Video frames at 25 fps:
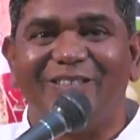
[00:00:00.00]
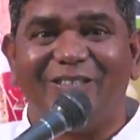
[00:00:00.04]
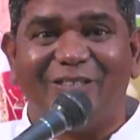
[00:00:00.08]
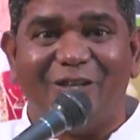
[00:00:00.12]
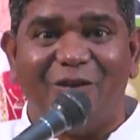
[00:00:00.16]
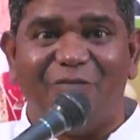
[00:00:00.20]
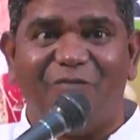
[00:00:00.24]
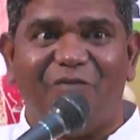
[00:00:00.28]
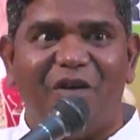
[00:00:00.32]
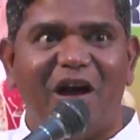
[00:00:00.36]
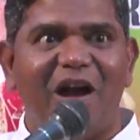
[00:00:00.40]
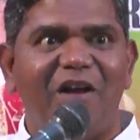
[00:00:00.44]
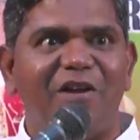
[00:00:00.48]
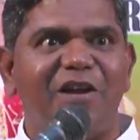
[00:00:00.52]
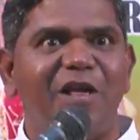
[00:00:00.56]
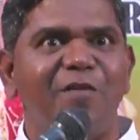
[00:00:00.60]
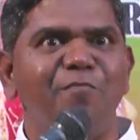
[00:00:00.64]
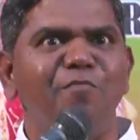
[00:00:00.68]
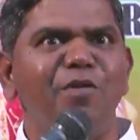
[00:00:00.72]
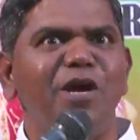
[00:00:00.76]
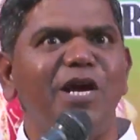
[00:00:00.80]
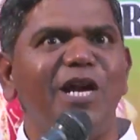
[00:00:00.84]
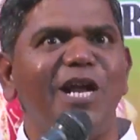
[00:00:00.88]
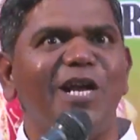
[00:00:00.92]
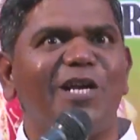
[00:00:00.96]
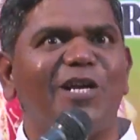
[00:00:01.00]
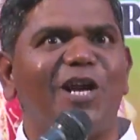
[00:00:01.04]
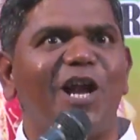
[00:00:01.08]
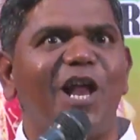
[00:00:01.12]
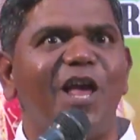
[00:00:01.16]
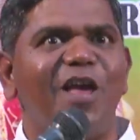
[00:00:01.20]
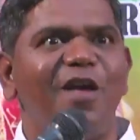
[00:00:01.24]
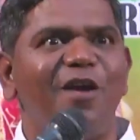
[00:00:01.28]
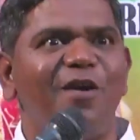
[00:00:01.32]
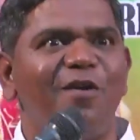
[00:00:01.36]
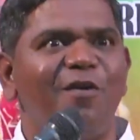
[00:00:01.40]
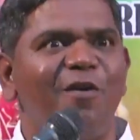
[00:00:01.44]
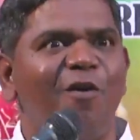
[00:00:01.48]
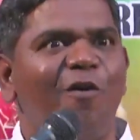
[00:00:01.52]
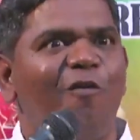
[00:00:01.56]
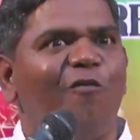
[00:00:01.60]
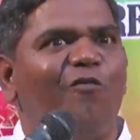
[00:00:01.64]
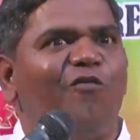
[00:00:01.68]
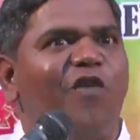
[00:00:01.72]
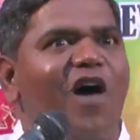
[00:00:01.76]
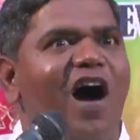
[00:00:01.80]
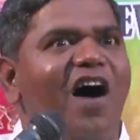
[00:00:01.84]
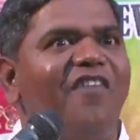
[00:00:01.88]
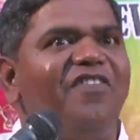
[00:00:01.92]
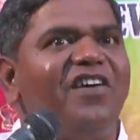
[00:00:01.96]
She felt immediately,
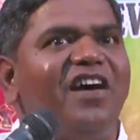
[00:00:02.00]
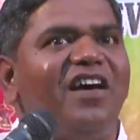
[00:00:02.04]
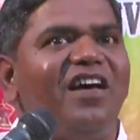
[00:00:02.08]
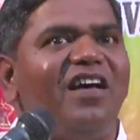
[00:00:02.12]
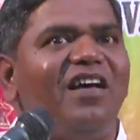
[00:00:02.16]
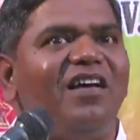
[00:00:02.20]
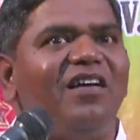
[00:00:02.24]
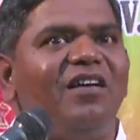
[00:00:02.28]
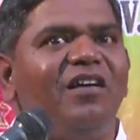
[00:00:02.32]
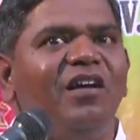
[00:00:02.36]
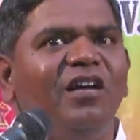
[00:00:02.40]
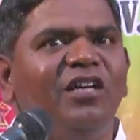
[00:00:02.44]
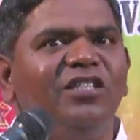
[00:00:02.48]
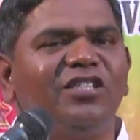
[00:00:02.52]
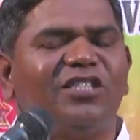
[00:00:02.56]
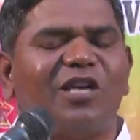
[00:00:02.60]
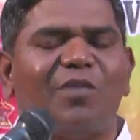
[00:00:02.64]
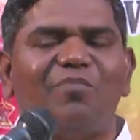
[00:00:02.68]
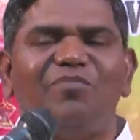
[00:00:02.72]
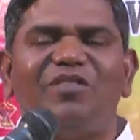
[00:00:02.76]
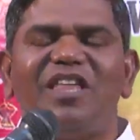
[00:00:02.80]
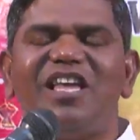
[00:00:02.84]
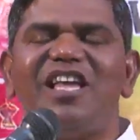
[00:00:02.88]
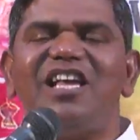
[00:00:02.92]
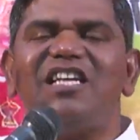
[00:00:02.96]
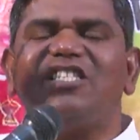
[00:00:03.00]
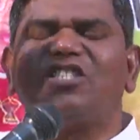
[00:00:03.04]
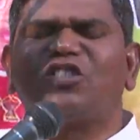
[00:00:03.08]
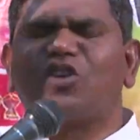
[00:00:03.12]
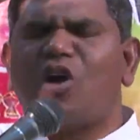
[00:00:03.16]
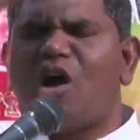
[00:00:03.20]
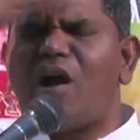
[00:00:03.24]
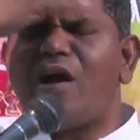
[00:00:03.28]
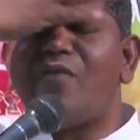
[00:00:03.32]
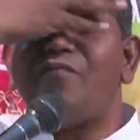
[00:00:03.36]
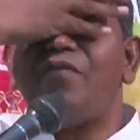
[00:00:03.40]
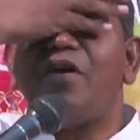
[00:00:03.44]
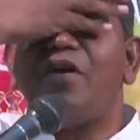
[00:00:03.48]
Father, something is gone